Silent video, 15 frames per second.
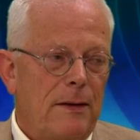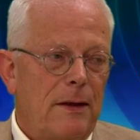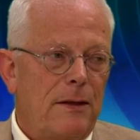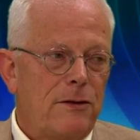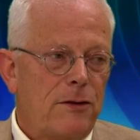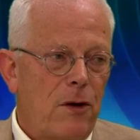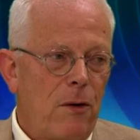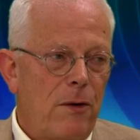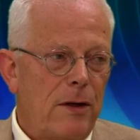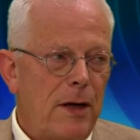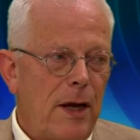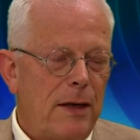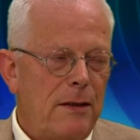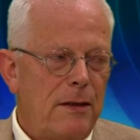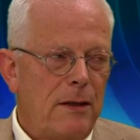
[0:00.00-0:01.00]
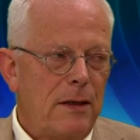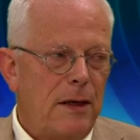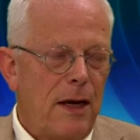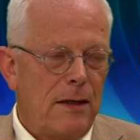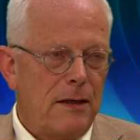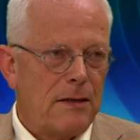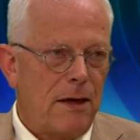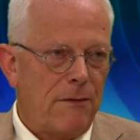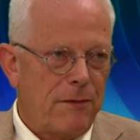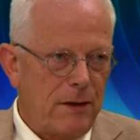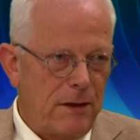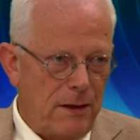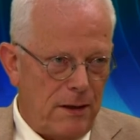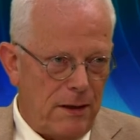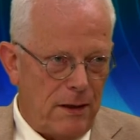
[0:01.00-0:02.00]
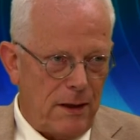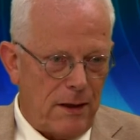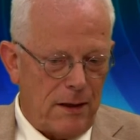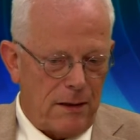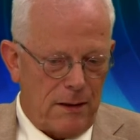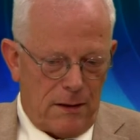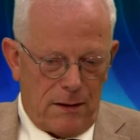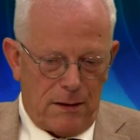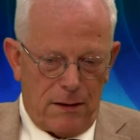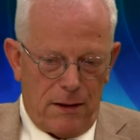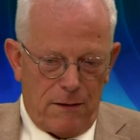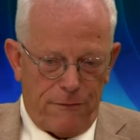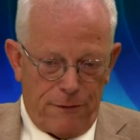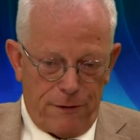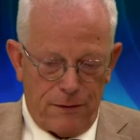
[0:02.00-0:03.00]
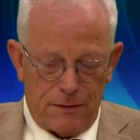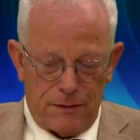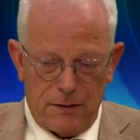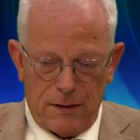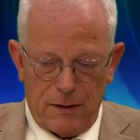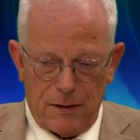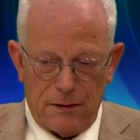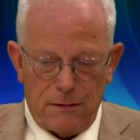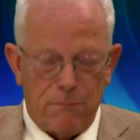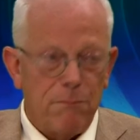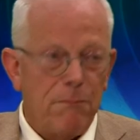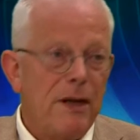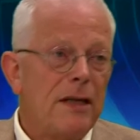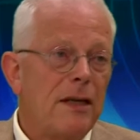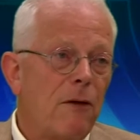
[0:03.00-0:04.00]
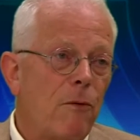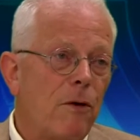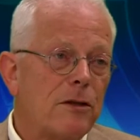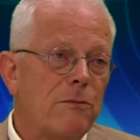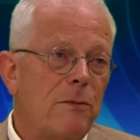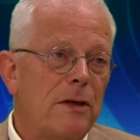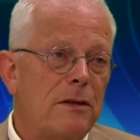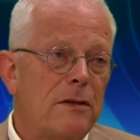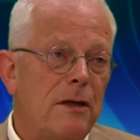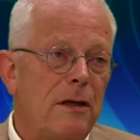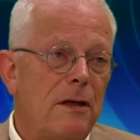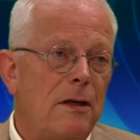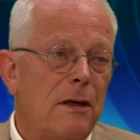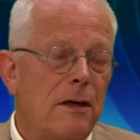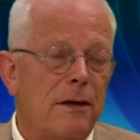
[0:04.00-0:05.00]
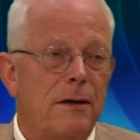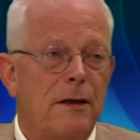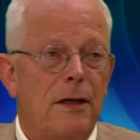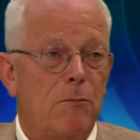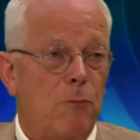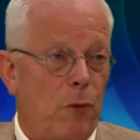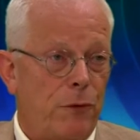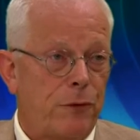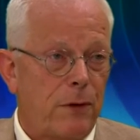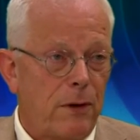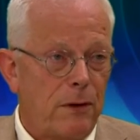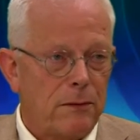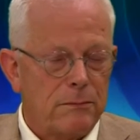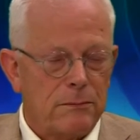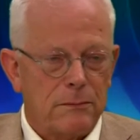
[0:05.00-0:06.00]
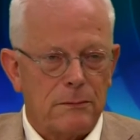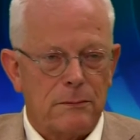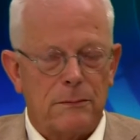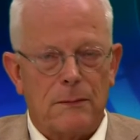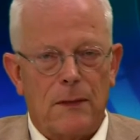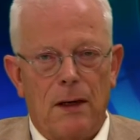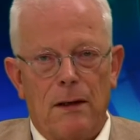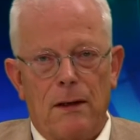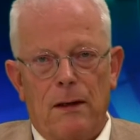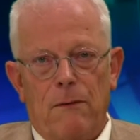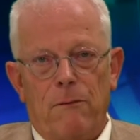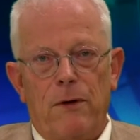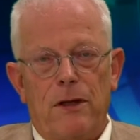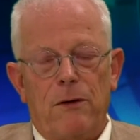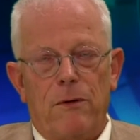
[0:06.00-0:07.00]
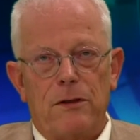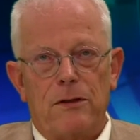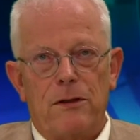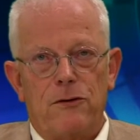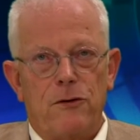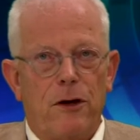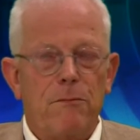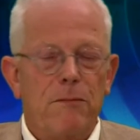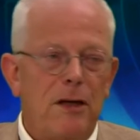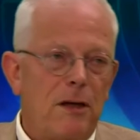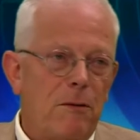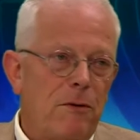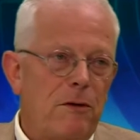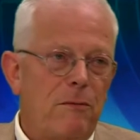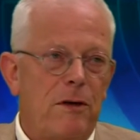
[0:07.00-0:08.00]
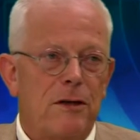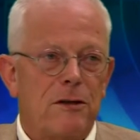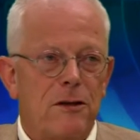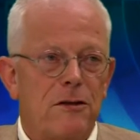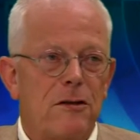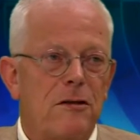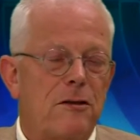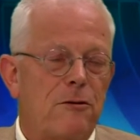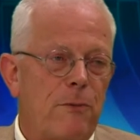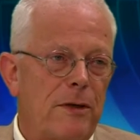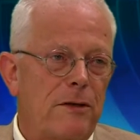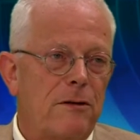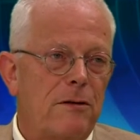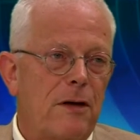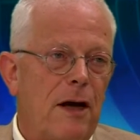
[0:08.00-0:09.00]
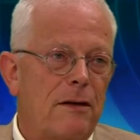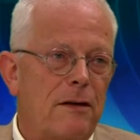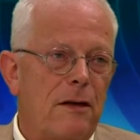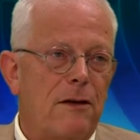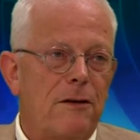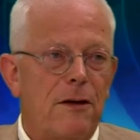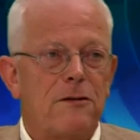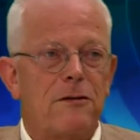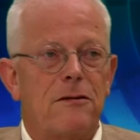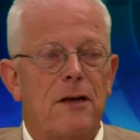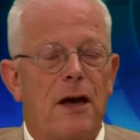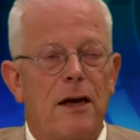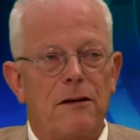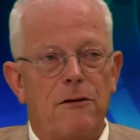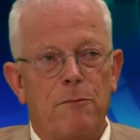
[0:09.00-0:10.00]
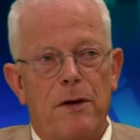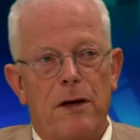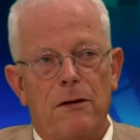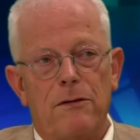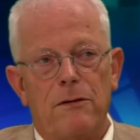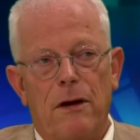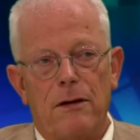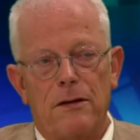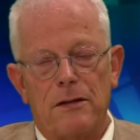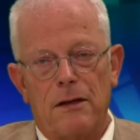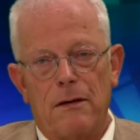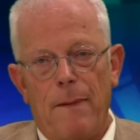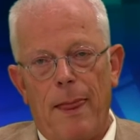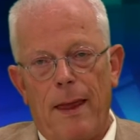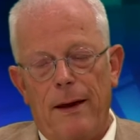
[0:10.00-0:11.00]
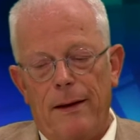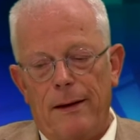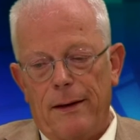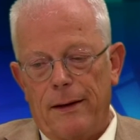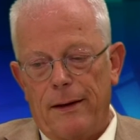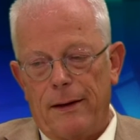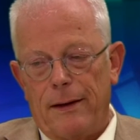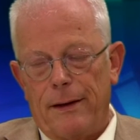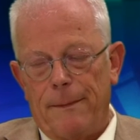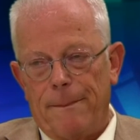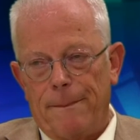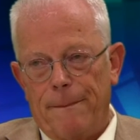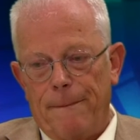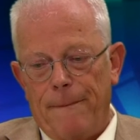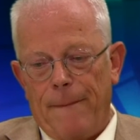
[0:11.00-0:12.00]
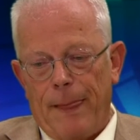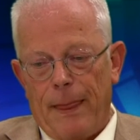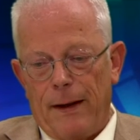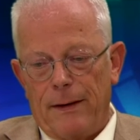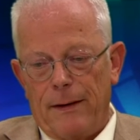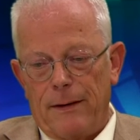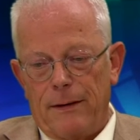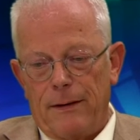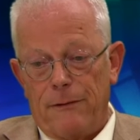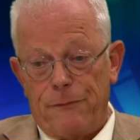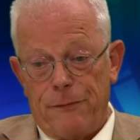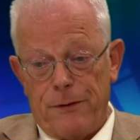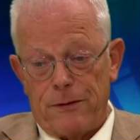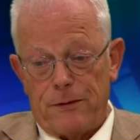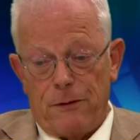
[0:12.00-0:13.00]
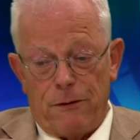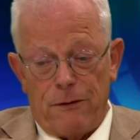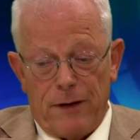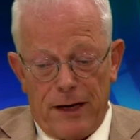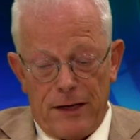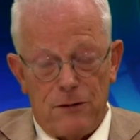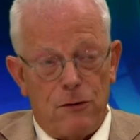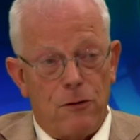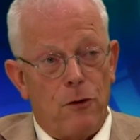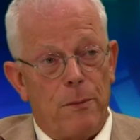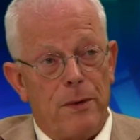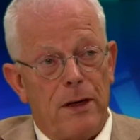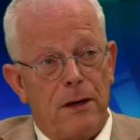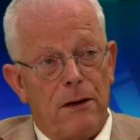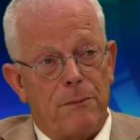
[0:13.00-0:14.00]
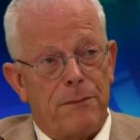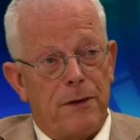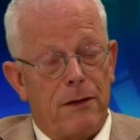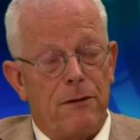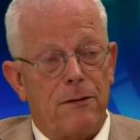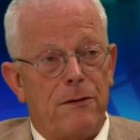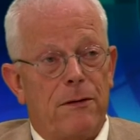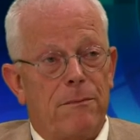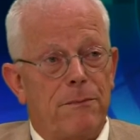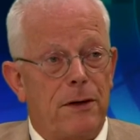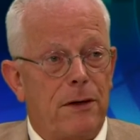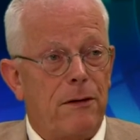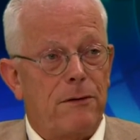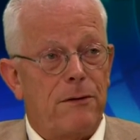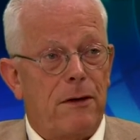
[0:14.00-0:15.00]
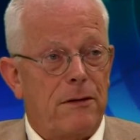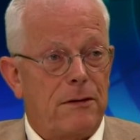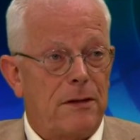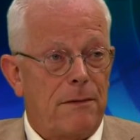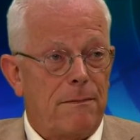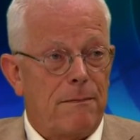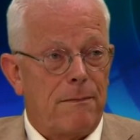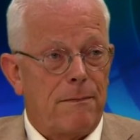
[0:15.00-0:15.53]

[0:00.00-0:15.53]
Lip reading: And so in 1987 the first meeting was with in Montreux, when there was a joint meeting between the Swiss Society and the Dutch Society of Periodontology, the first coordination committee on periodontology.